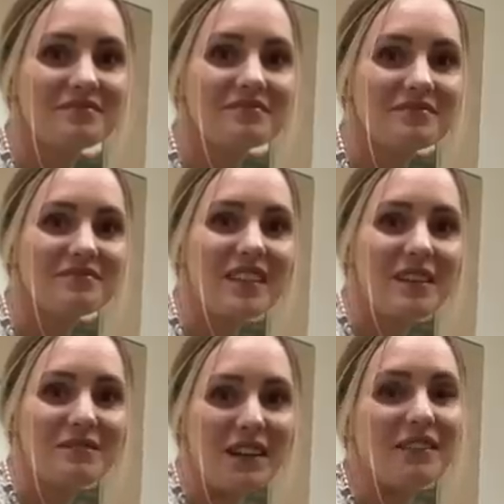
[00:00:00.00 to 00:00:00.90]
Ellie.
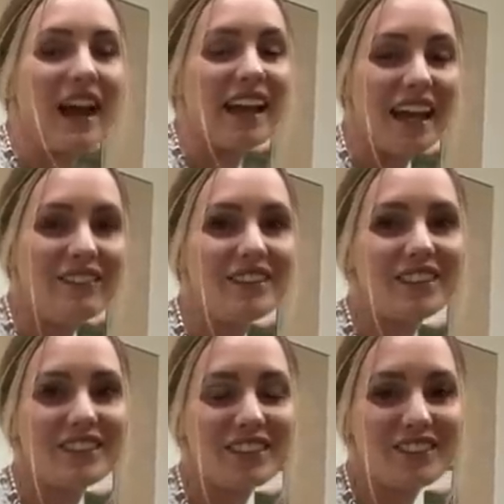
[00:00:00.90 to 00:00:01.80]
So I'm, I am a
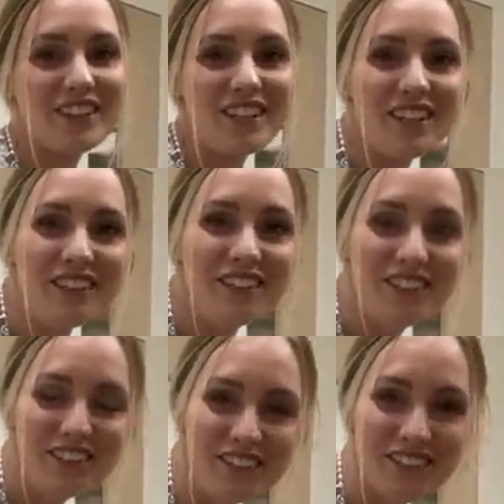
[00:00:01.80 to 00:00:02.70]
little nervous
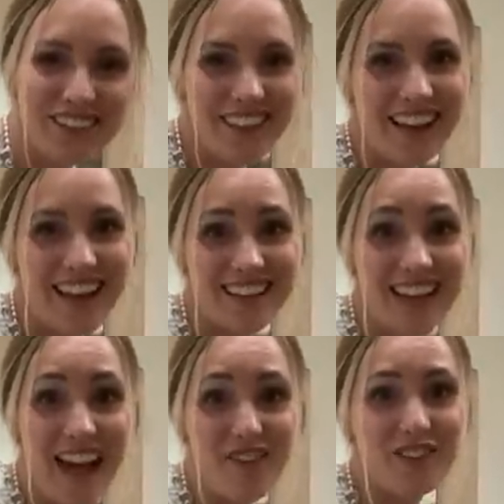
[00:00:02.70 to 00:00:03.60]
for the next
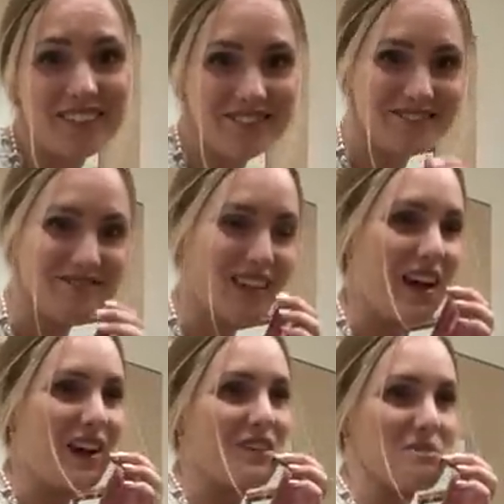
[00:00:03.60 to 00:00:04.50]
half of
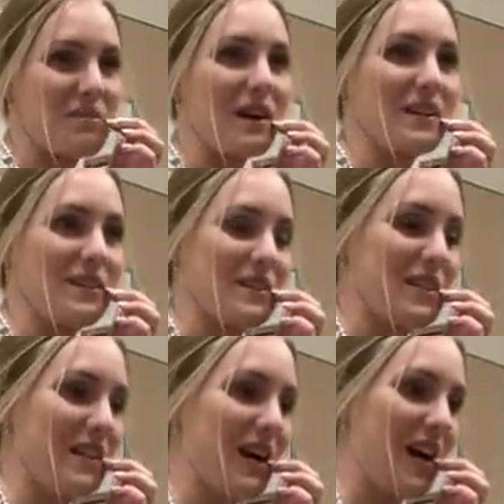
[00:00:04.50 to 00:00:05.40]
the pregnancy.